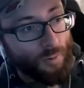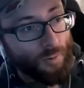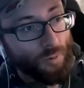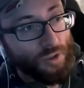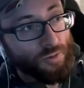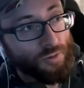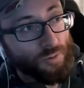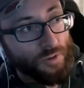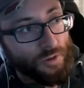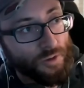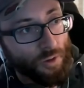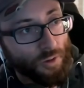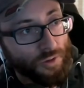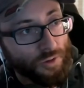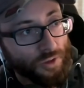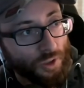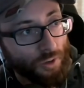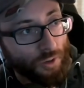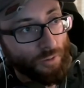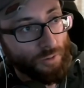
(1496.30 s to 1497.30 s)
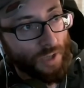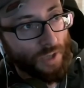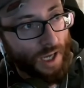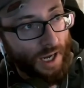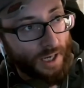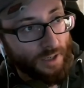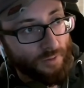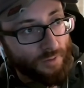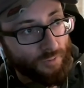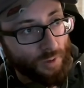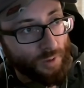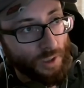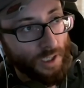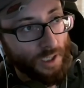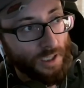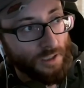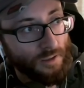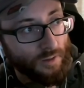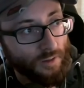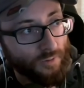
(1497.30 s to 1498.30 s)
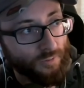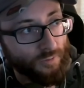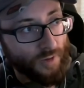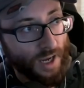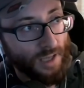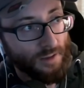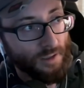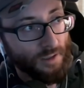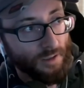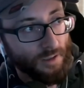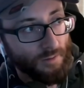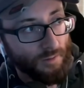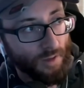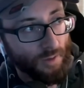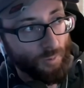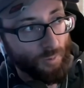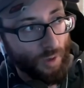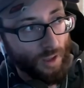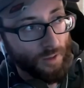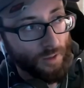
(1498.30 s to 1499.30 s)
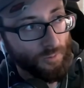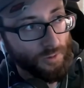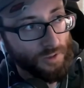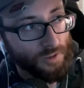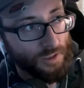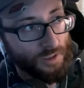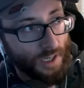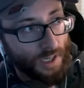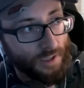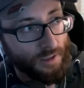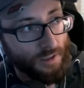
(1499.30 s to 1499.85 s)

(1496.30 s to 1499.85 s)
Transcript: which was also kind of related to the fact that it's like, well, it was kind